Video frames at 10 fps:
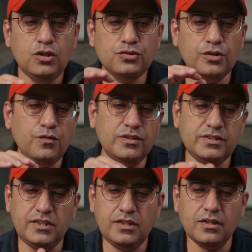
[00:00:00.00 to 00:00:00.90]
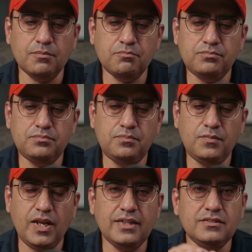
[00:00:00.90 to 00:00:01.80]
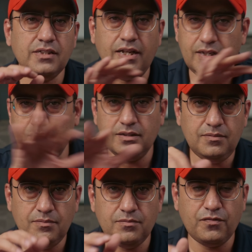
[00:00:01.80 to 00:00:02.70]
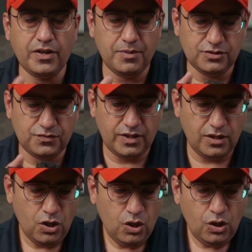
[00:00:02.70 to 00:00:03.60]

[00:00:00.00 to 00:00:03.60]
so you will see the lens and the frame as well.